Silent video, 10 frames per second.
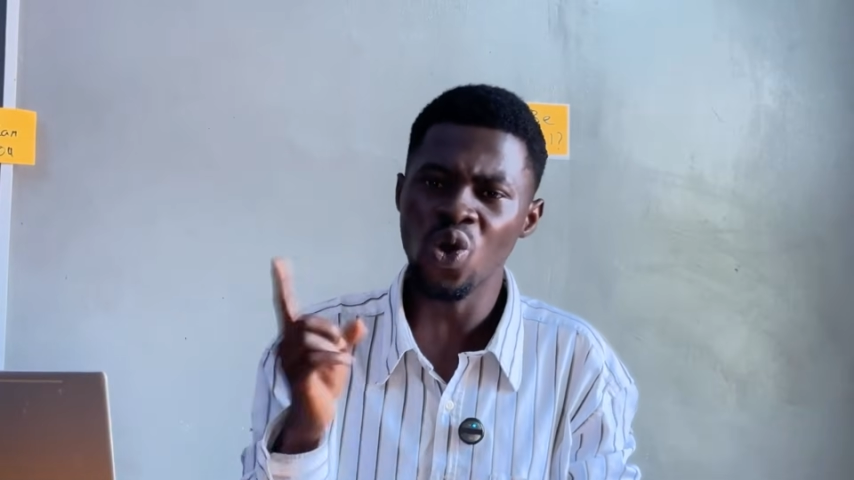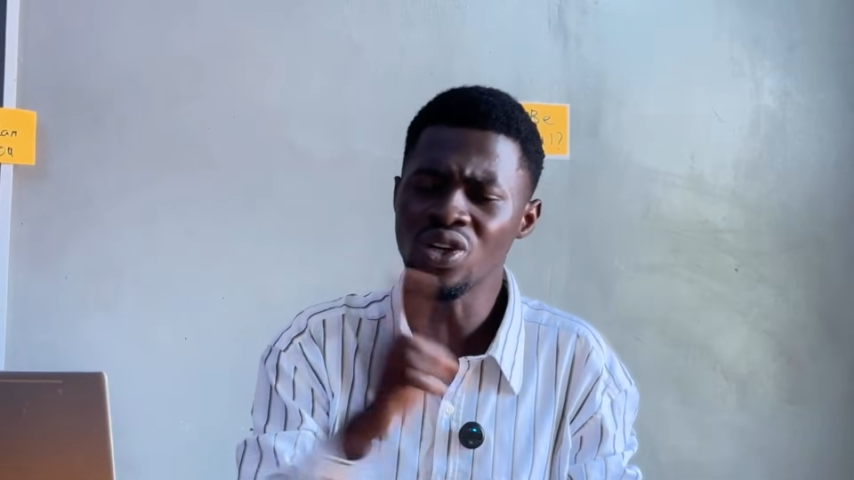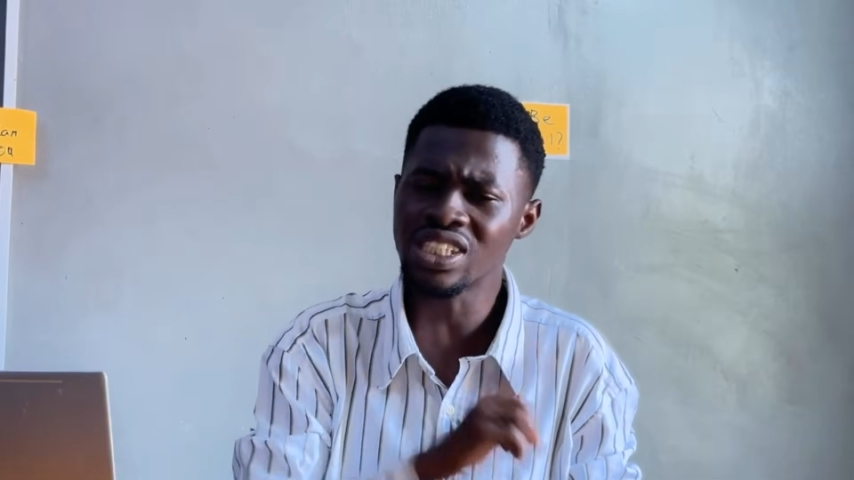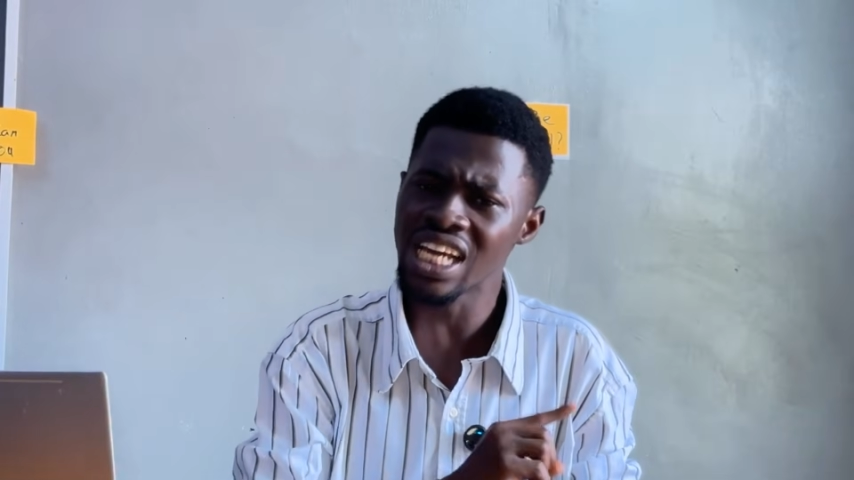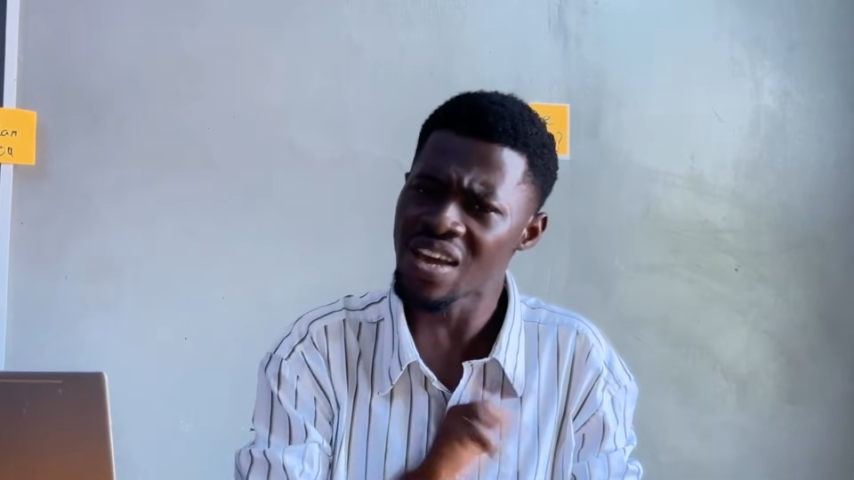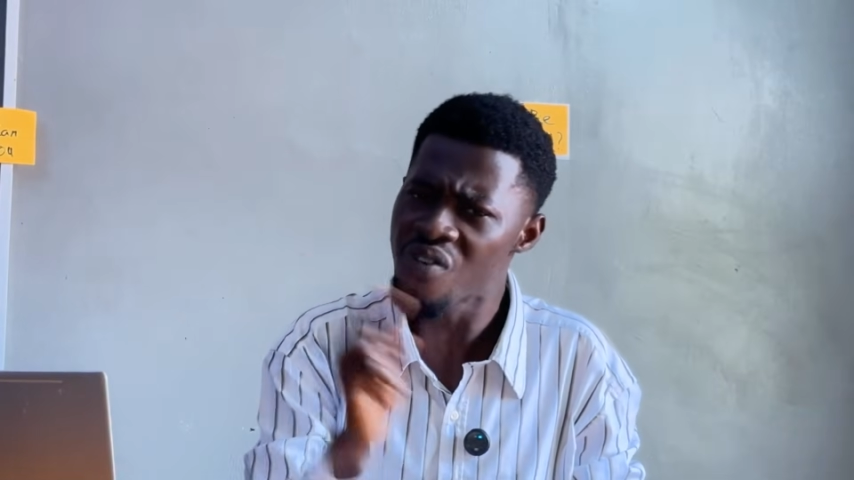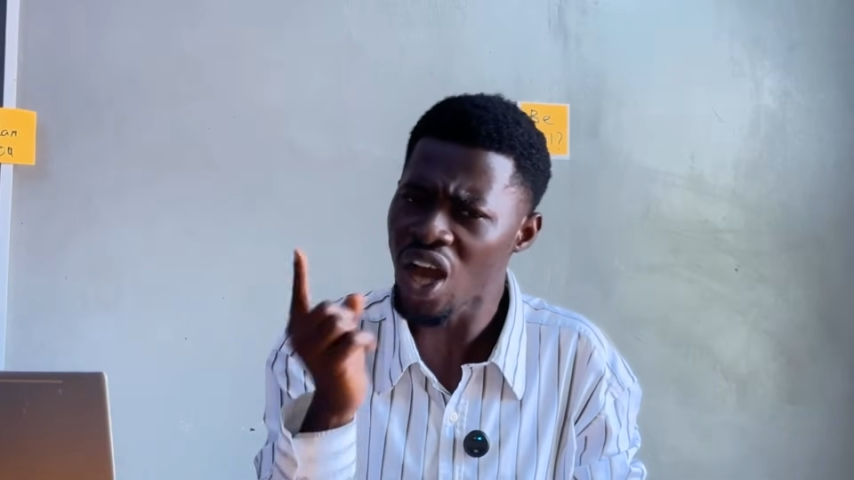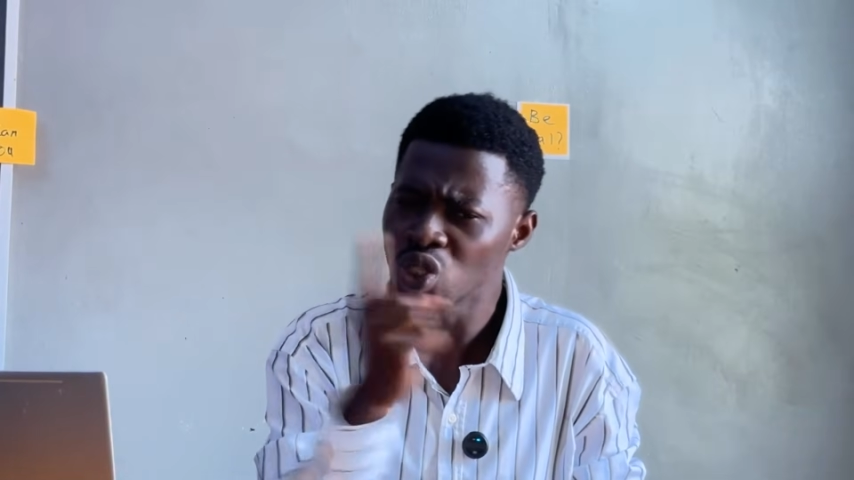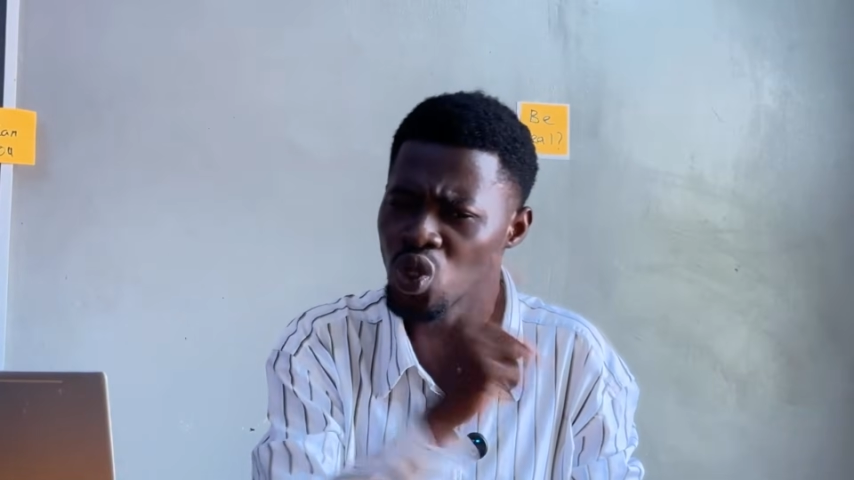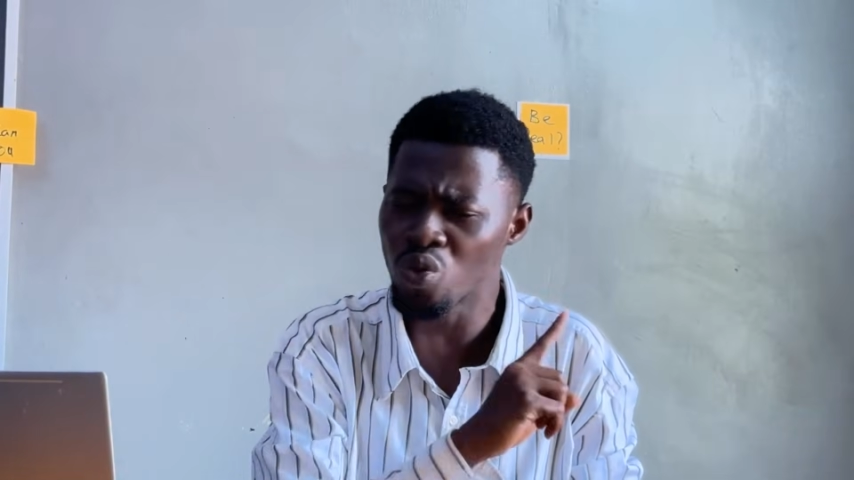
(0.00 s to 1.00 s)
Don't
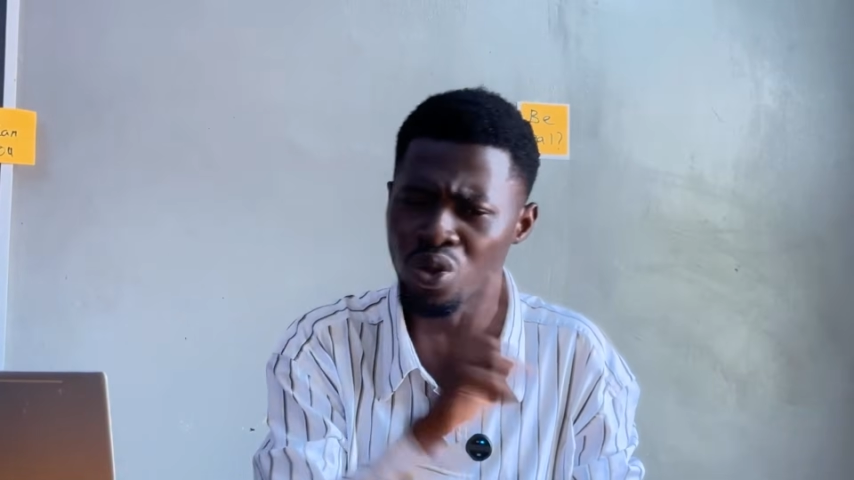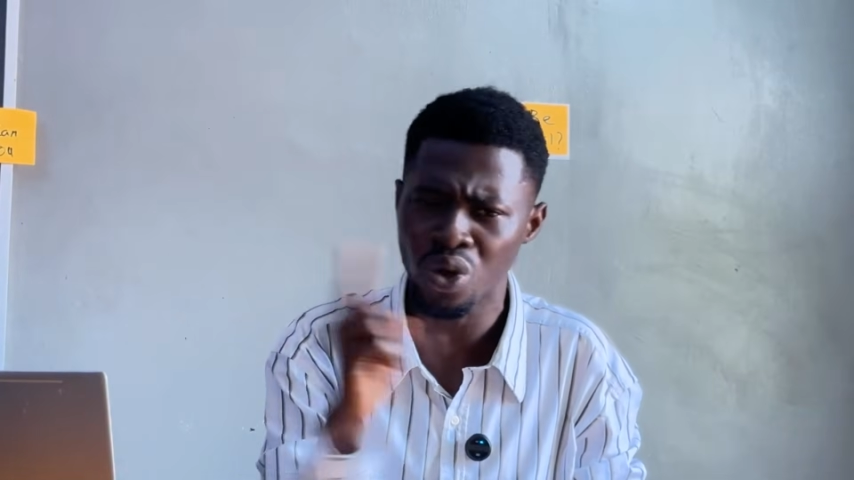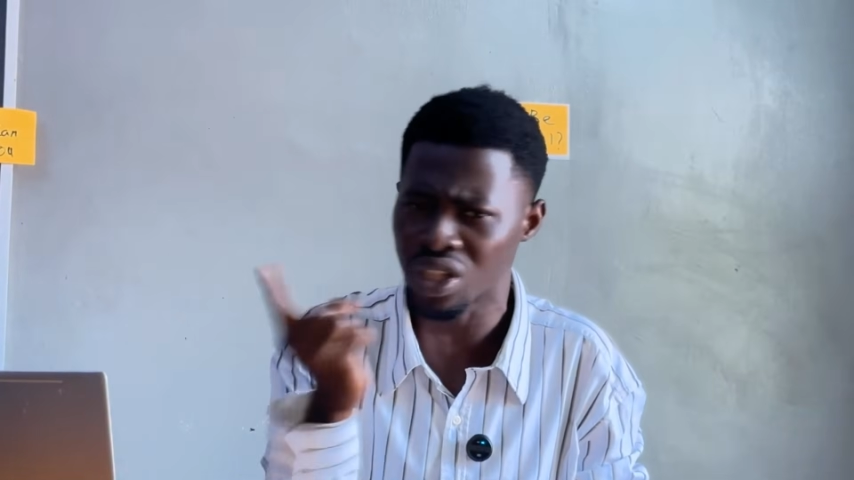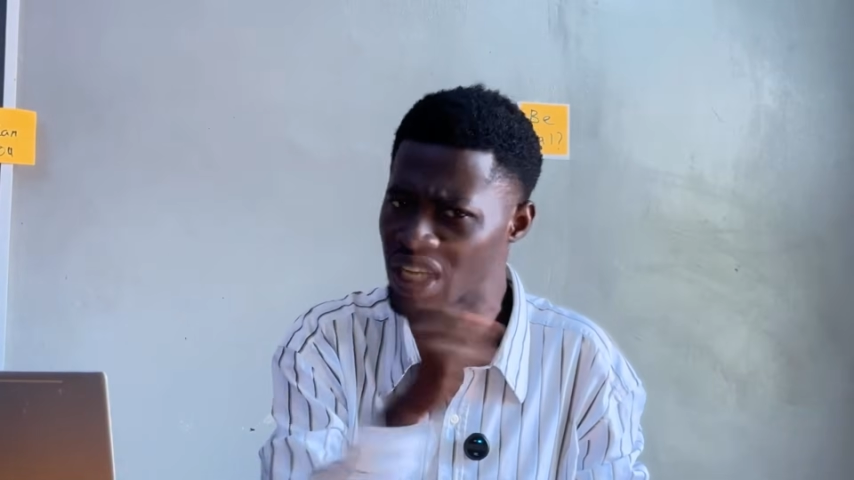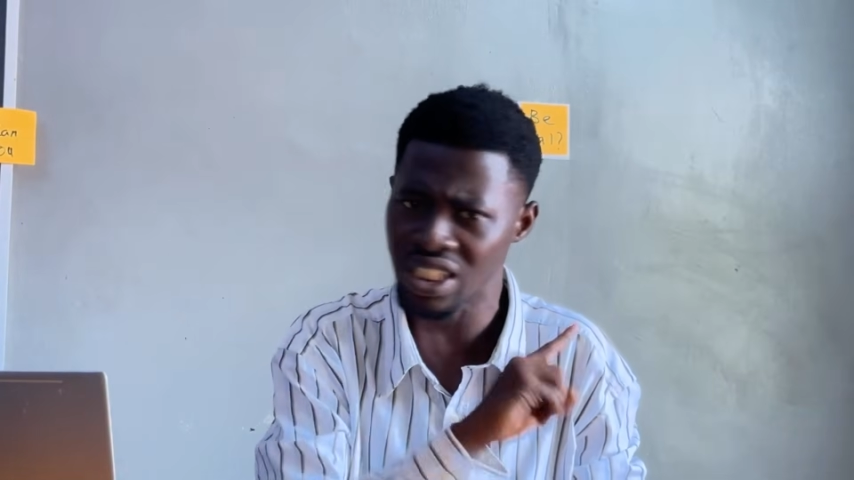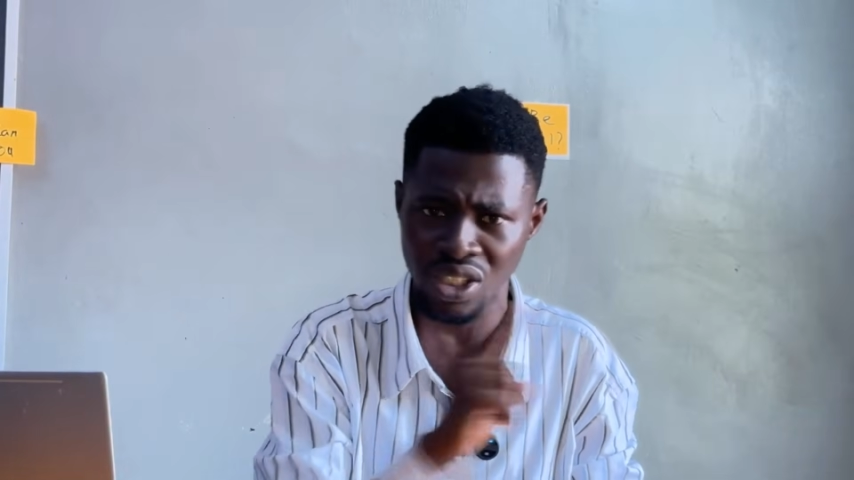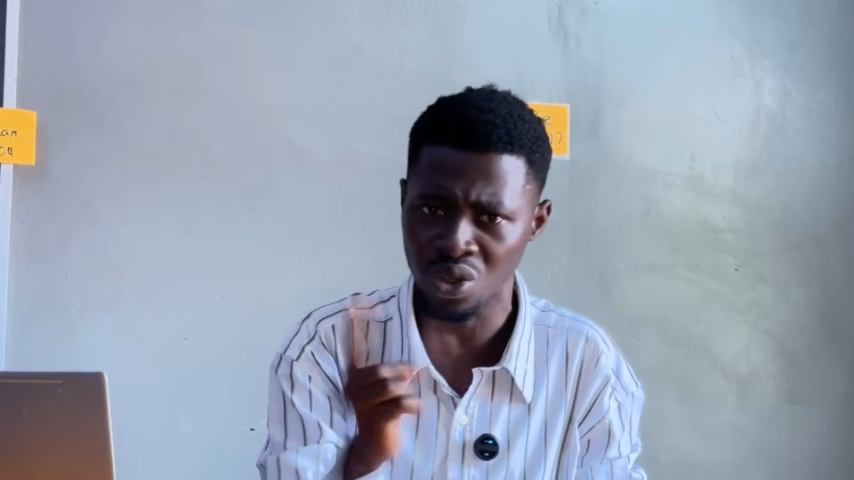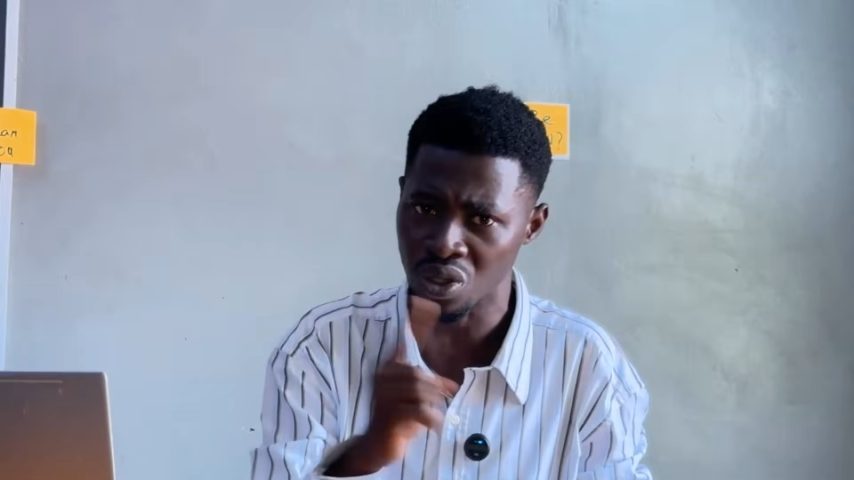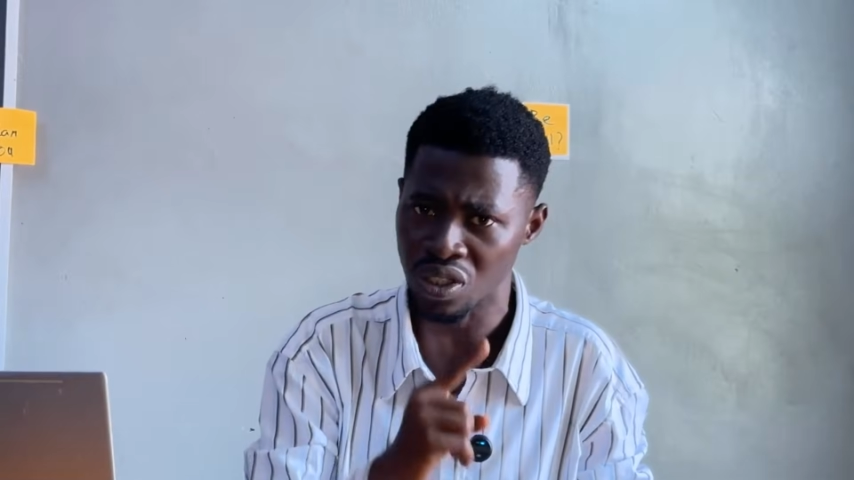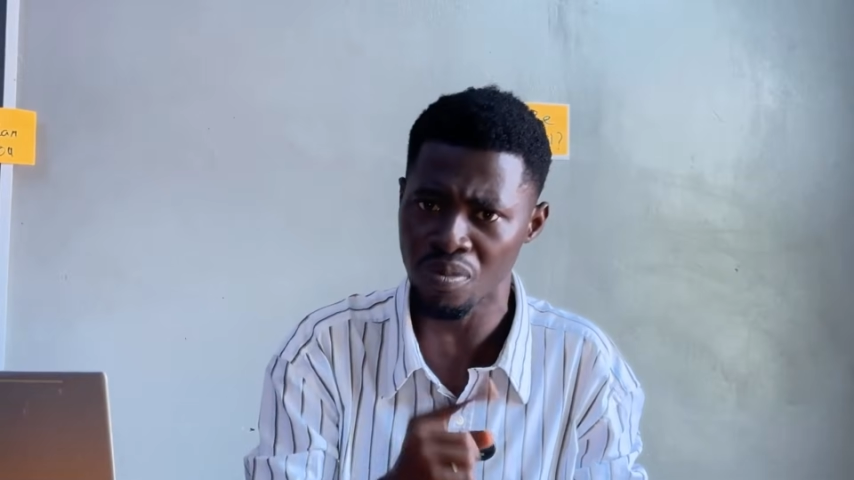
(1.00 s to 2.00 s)
ever joke with your test
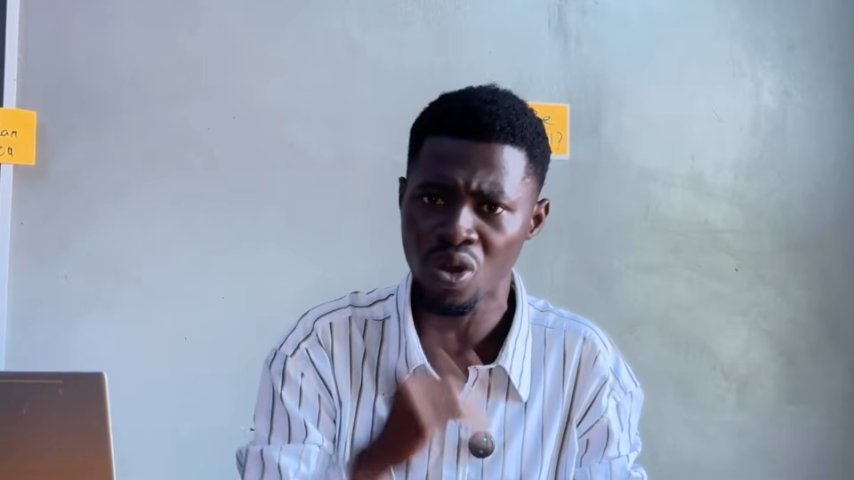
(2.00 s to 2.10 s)
results,